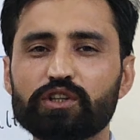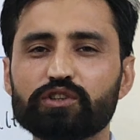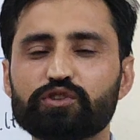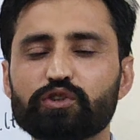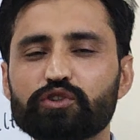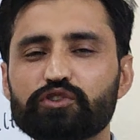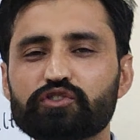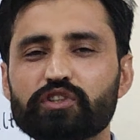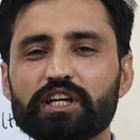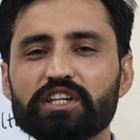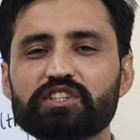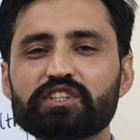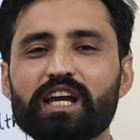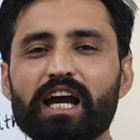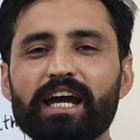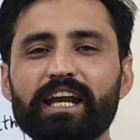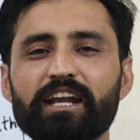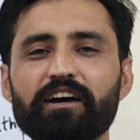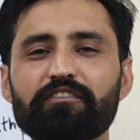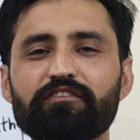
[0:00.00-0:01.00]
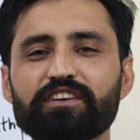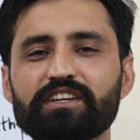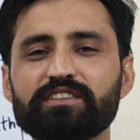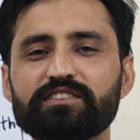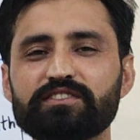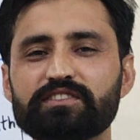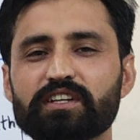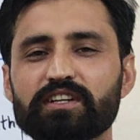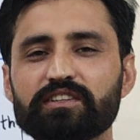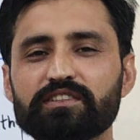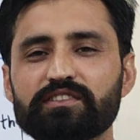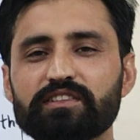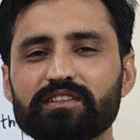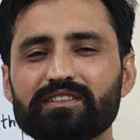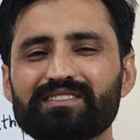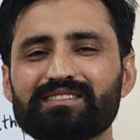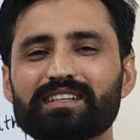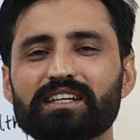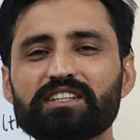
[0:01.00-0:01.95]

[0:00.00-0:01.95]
So, such kind of instances,